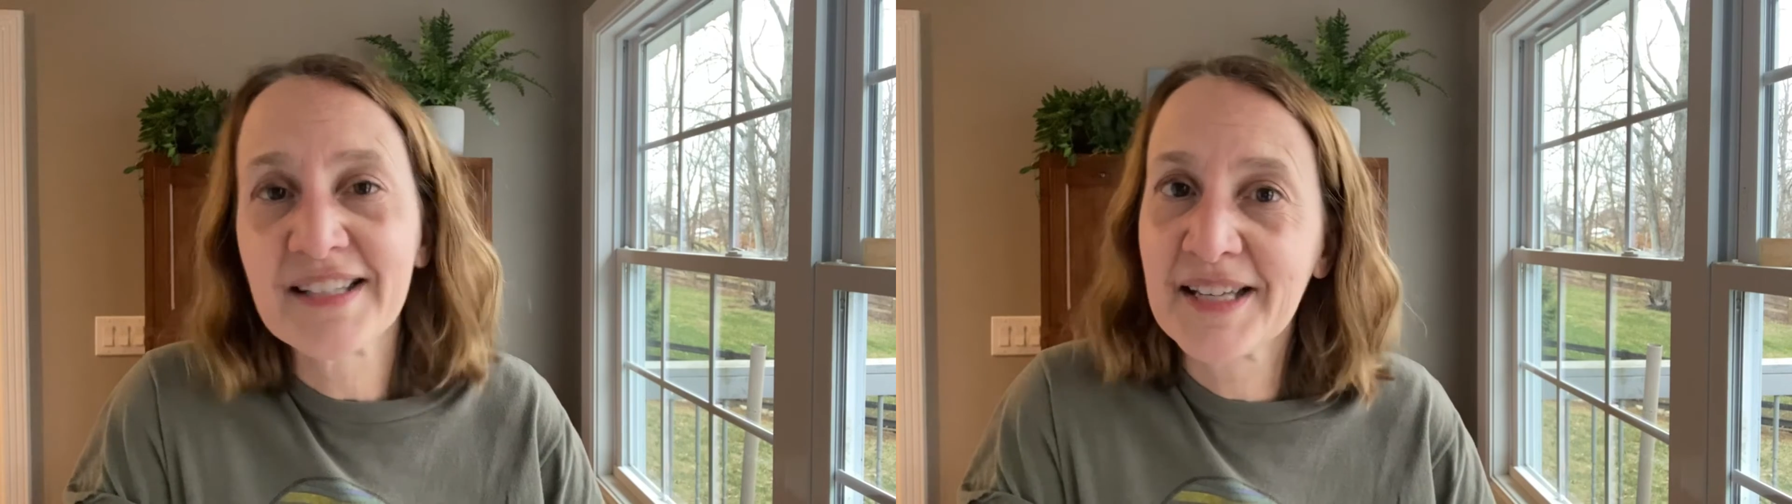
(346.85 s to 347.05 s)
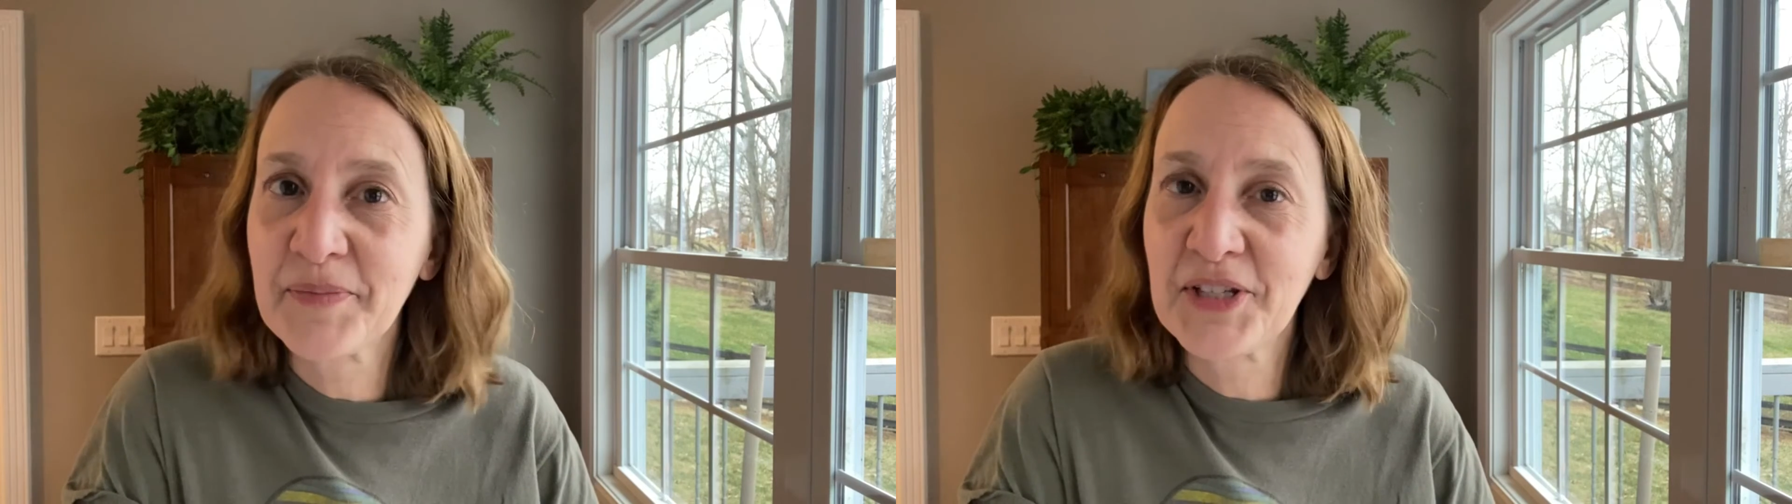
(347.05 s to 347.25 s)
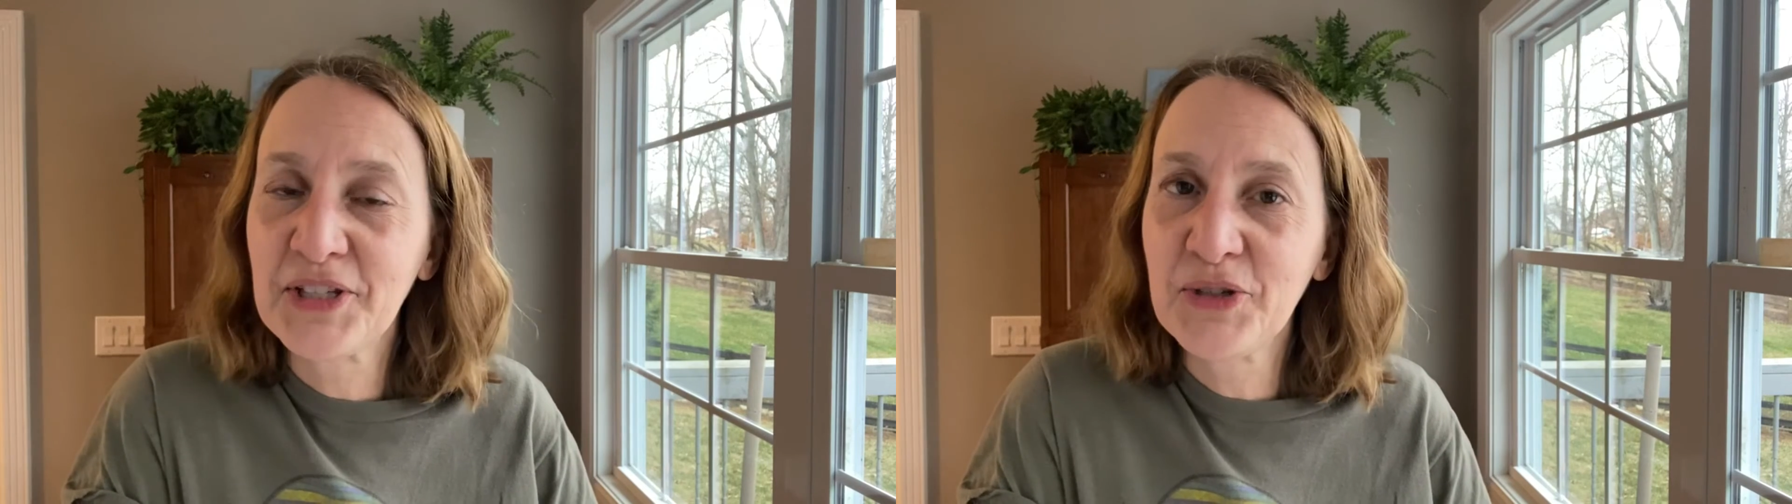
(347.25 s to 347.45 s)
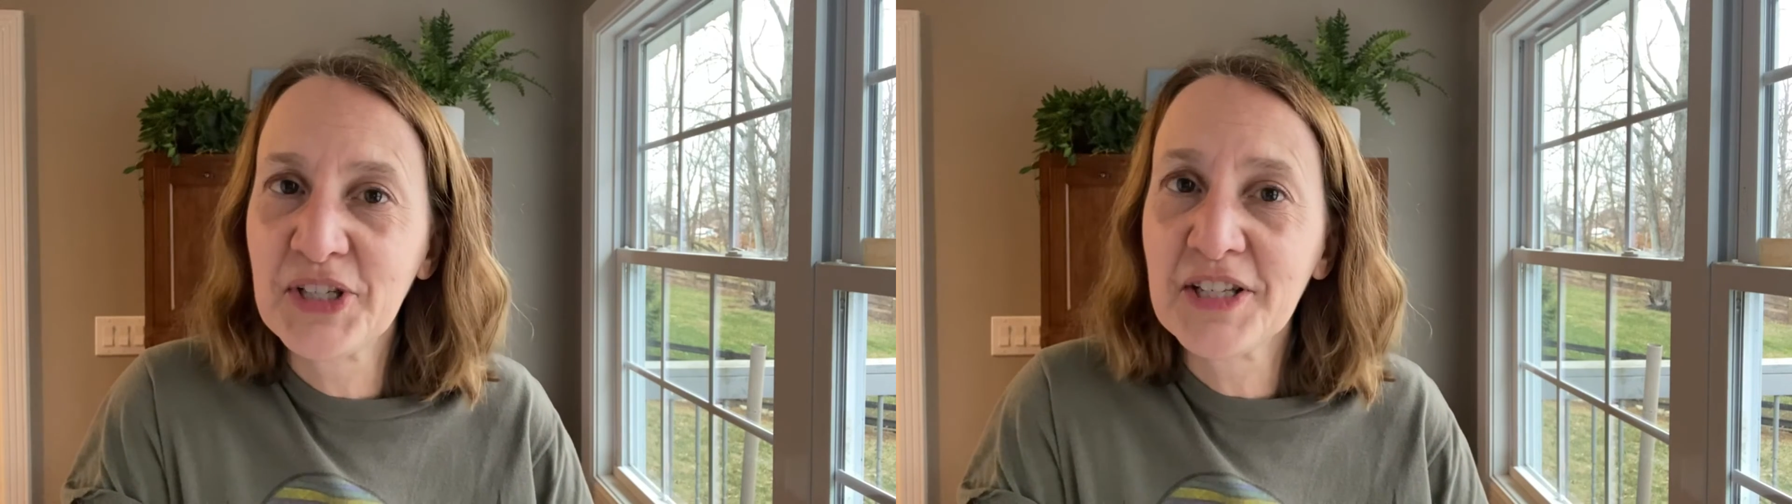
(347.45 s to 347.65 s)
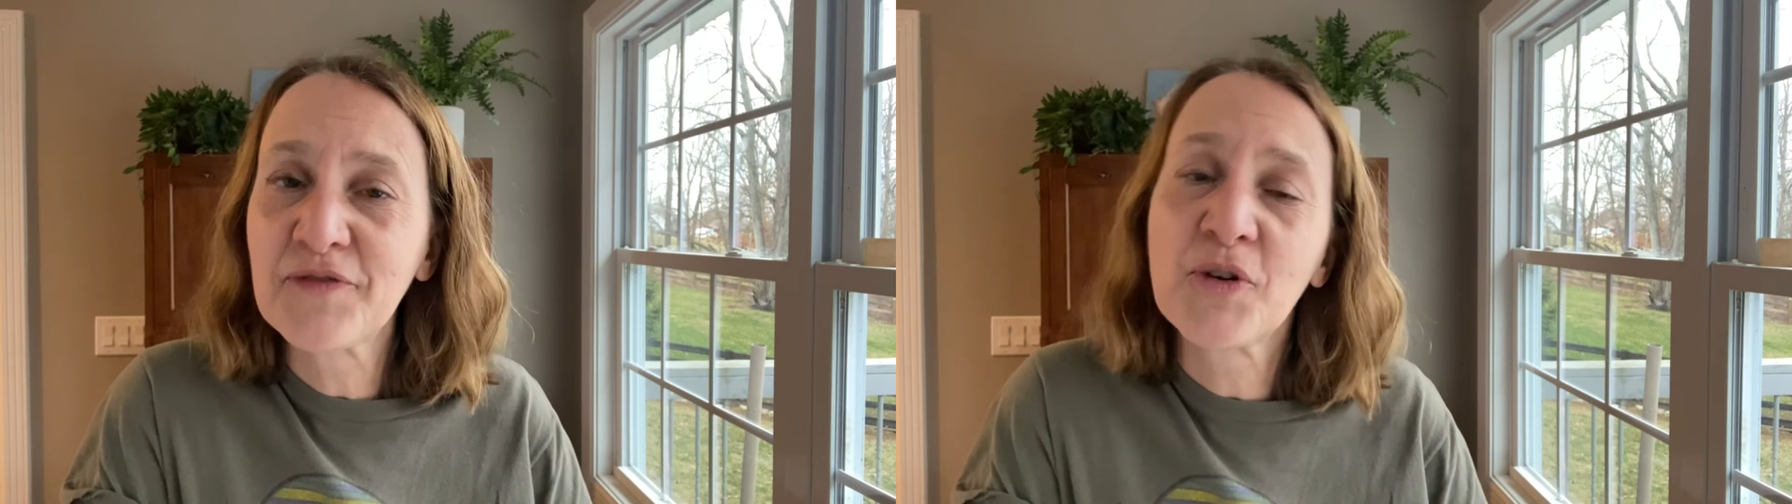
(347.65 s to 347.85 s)

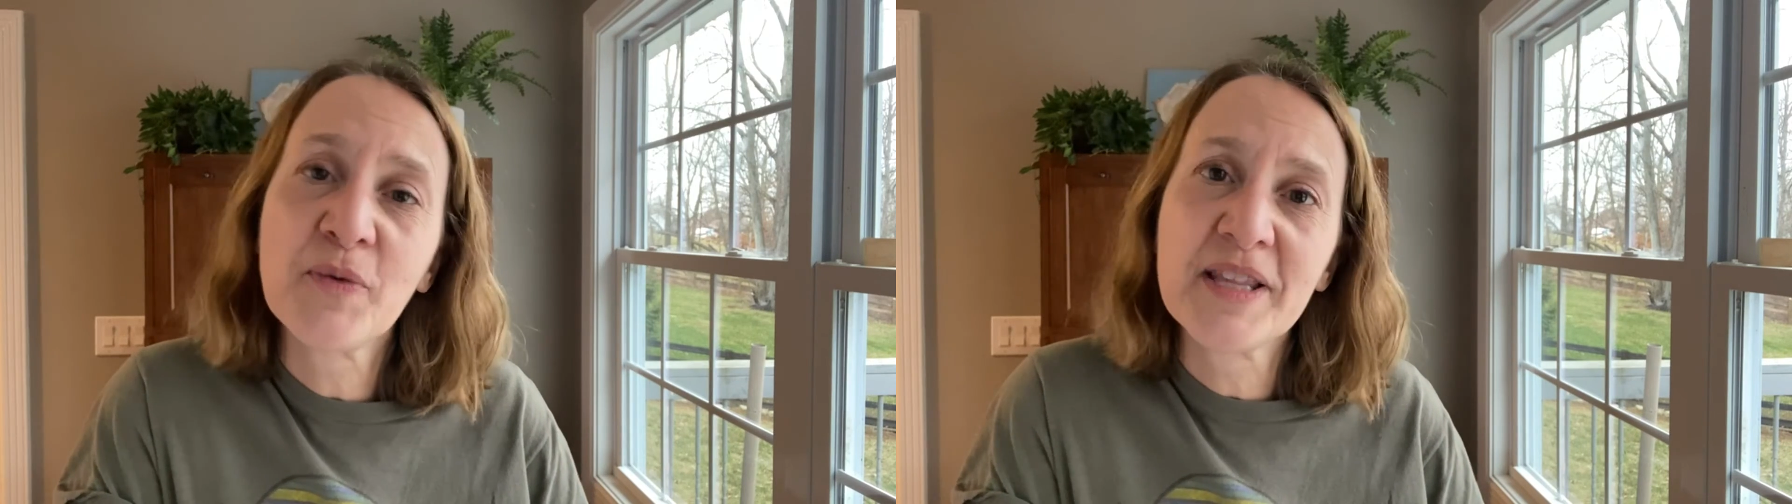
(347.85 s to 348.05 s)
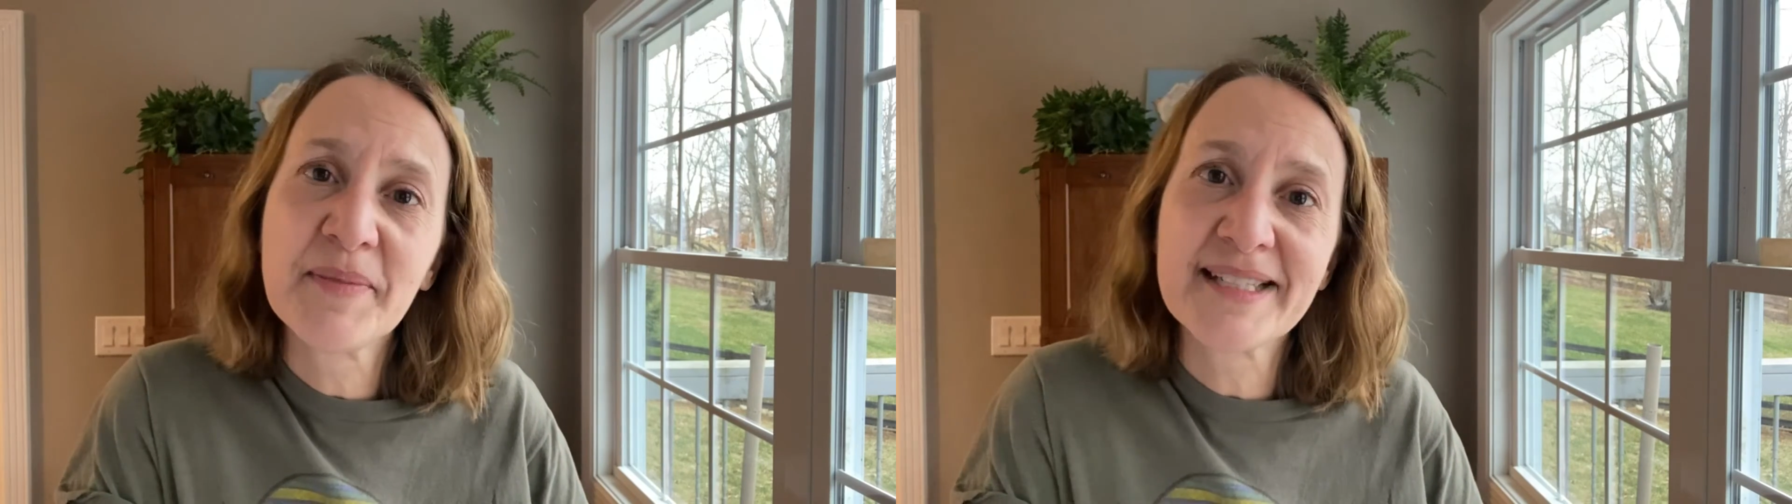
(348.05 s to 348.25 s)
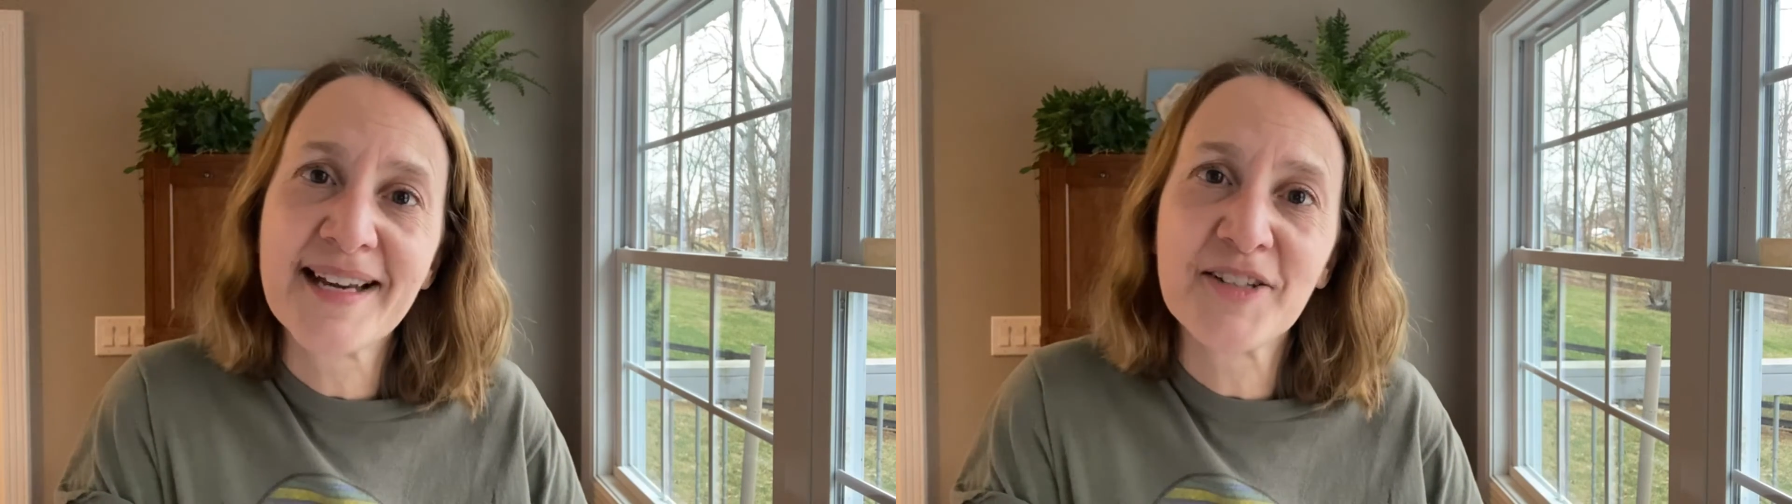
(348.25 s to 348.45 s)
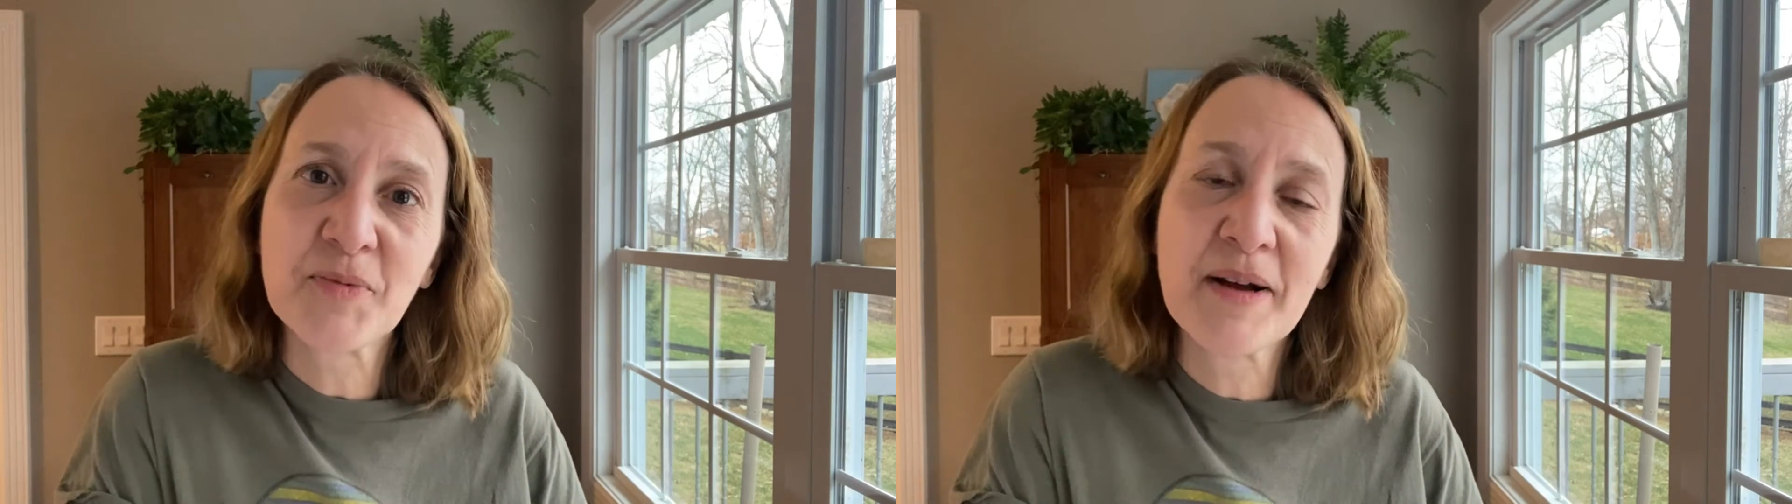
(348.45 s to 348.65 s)
substitutions for when the McDonald's